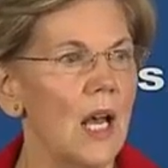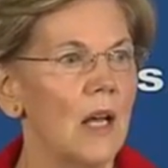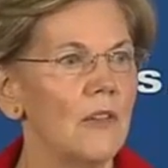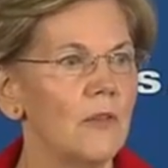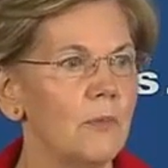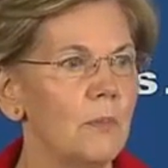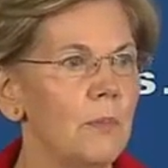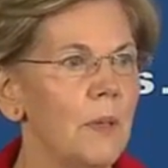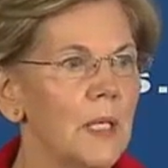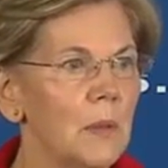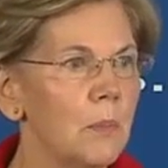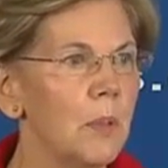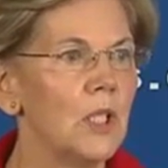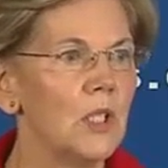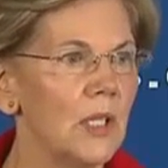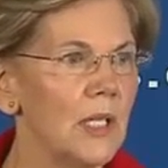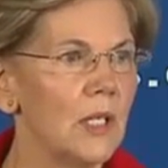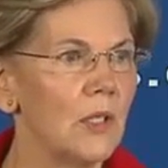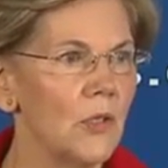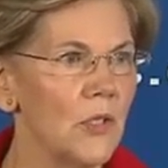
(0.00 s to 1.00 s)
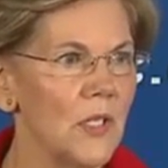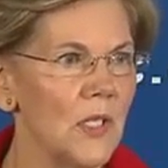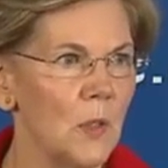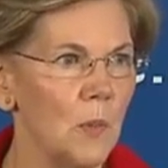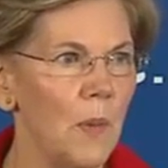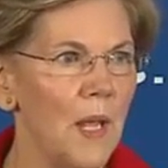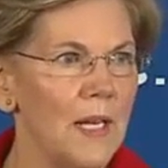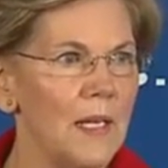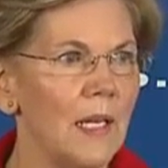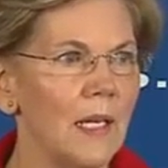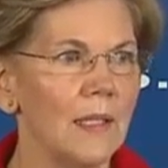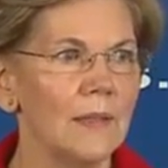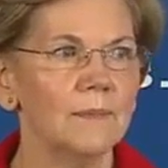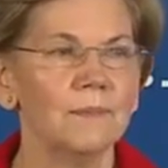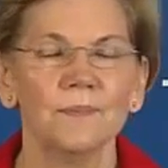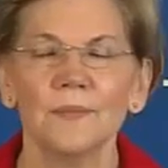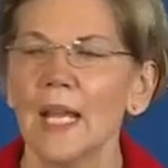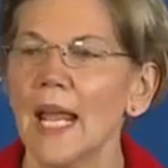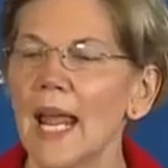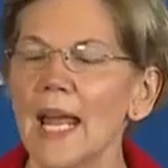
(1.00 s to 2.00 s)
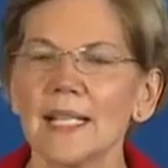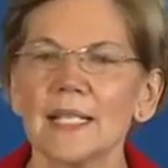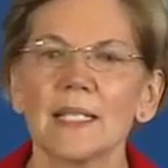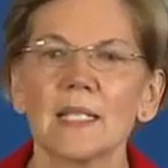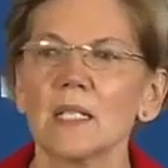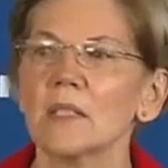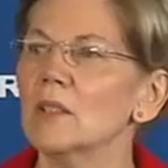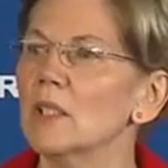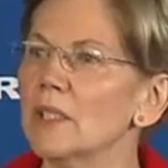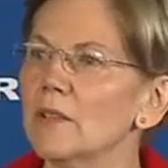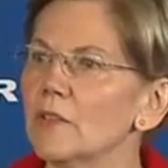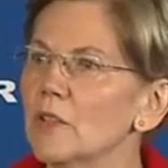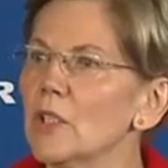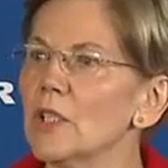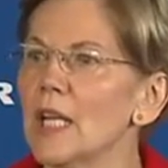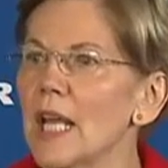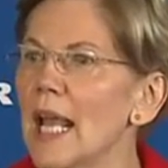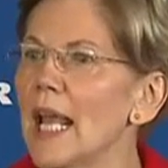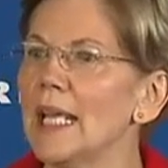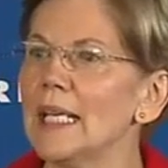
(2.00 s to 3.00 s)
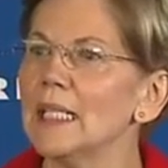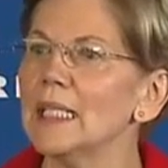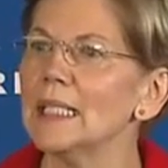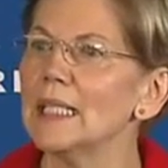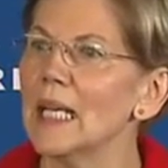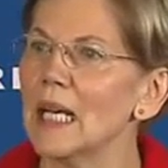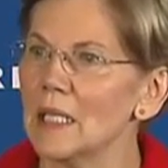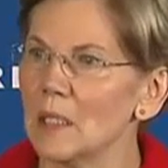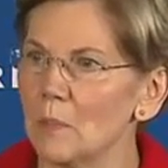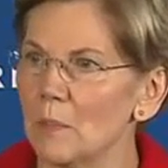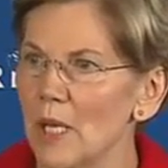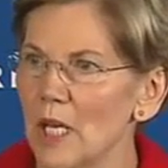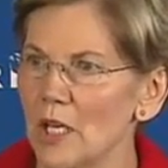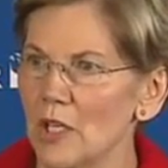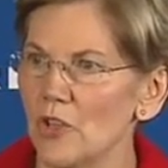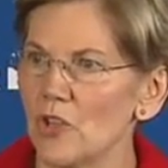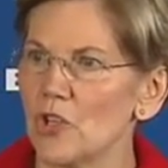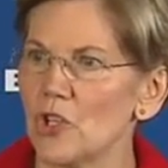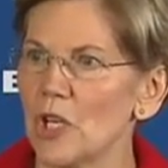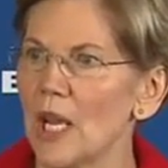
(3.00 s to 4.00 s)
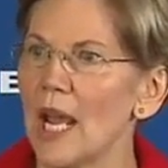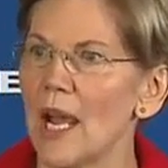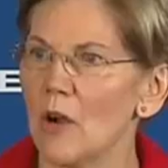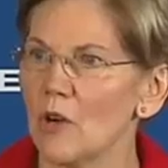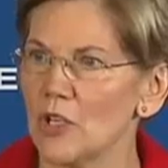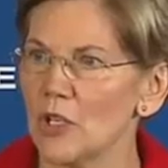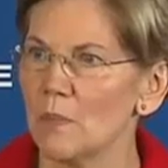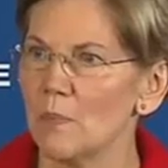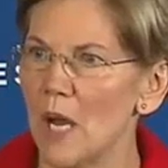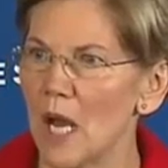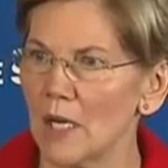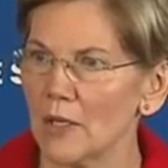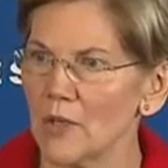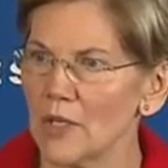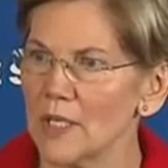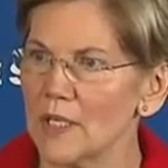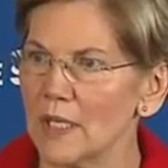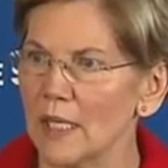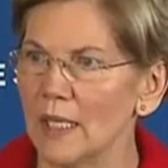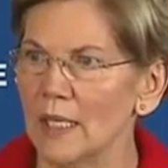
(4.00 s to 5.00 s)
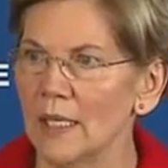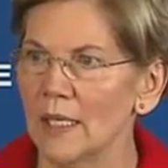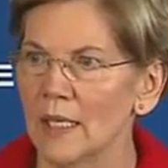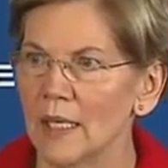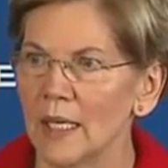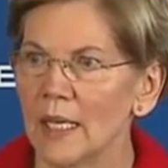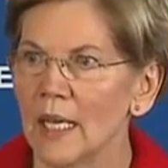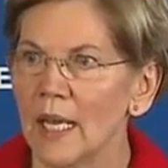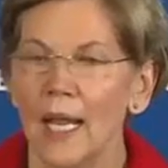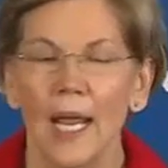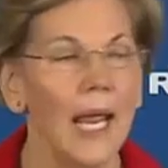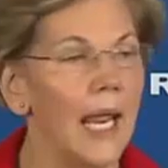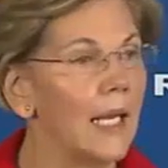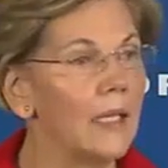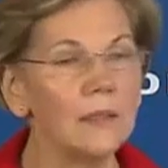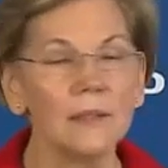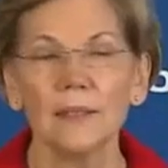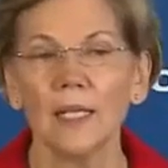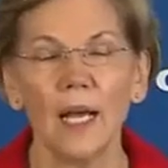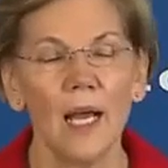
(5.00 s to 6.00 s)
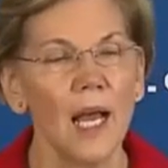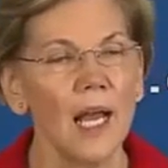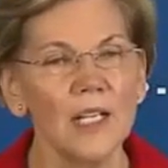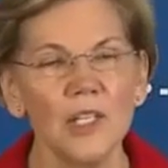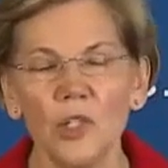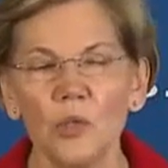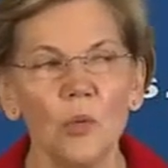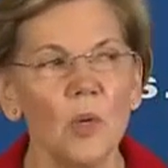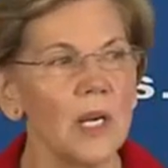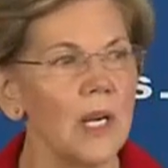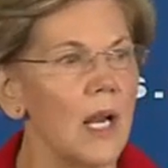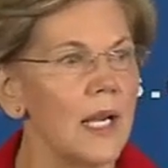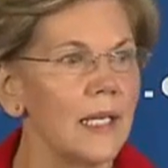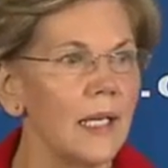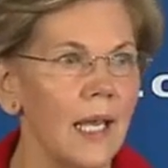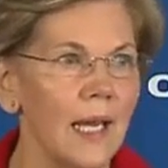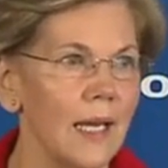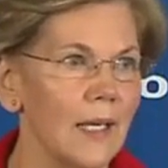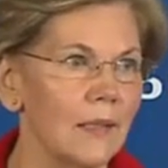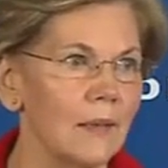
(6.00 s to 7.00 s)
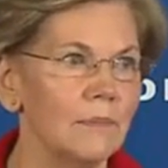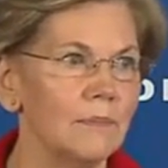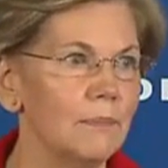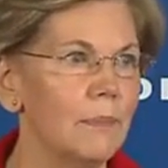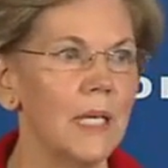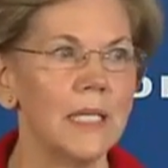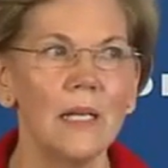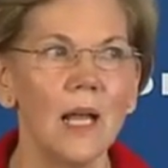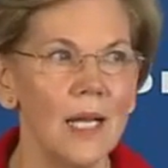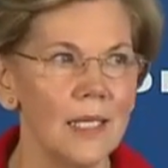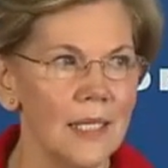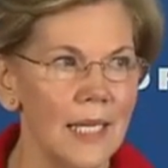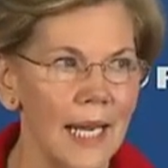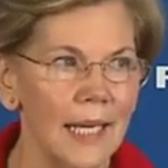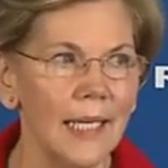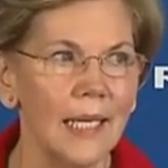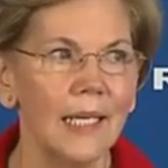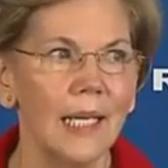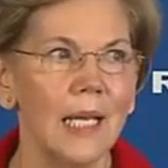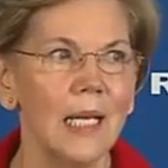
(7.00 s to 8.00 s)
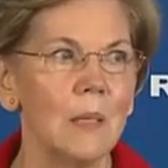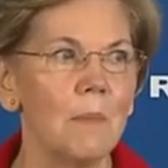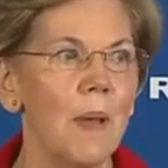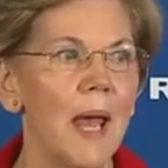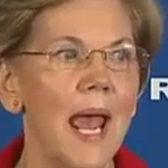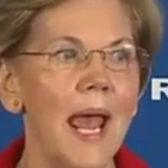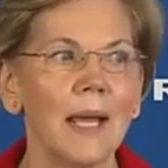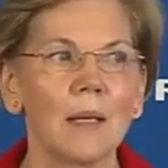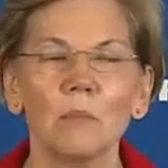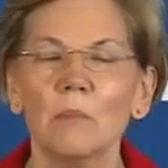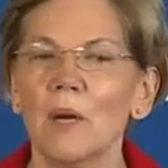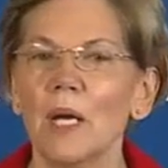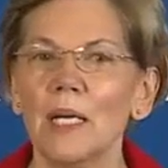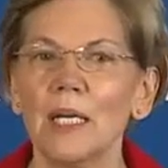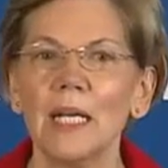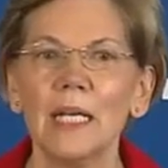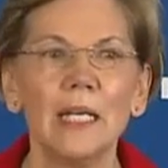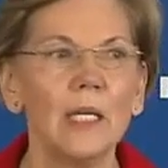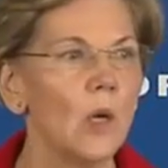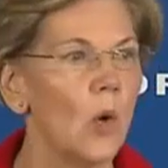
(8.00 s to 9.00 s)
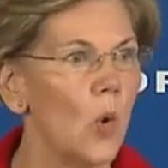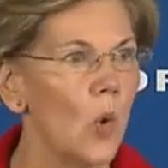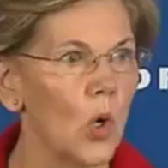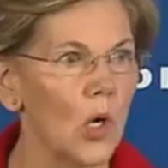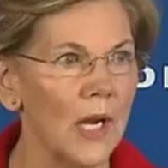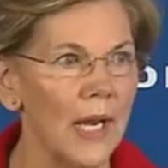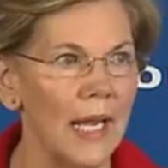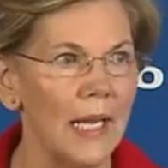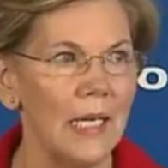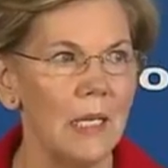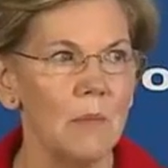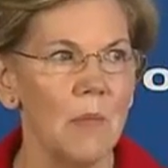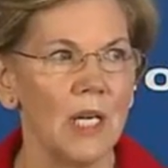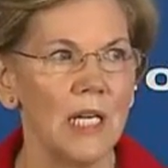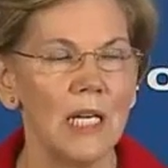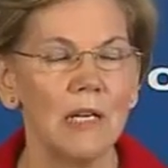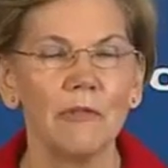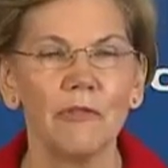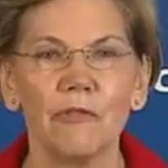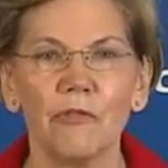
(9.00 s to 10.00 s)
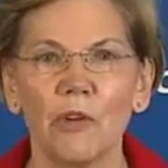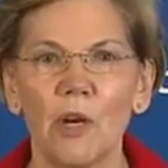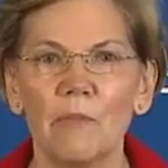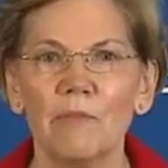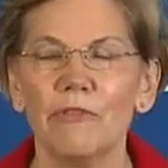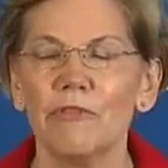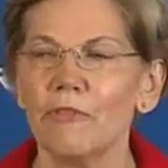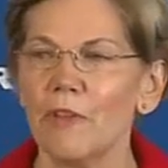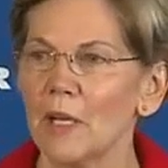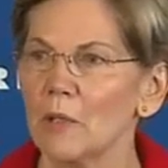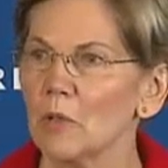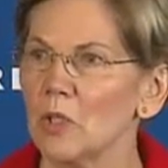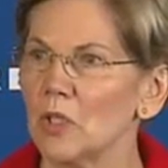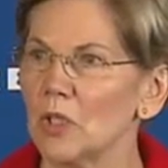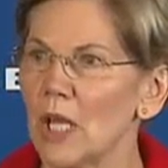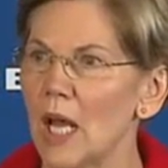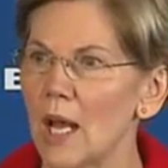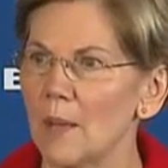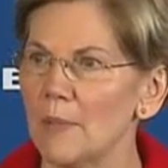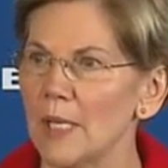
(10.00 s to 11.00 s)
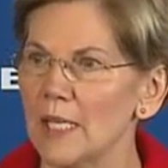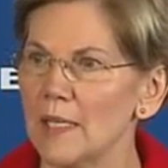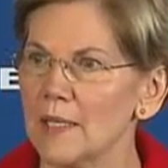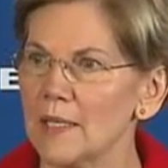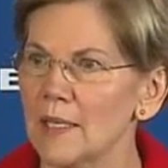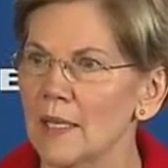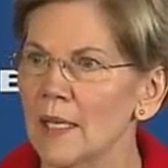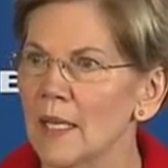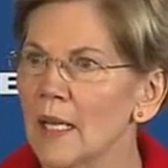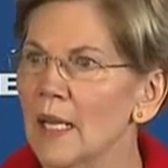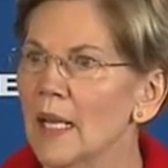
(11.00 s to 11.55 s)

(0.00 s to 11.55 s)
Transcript: of big political spending has delivered a gut punch to our democracy. And I do what I can by not taking any PAC money or any money from federal lobbyists.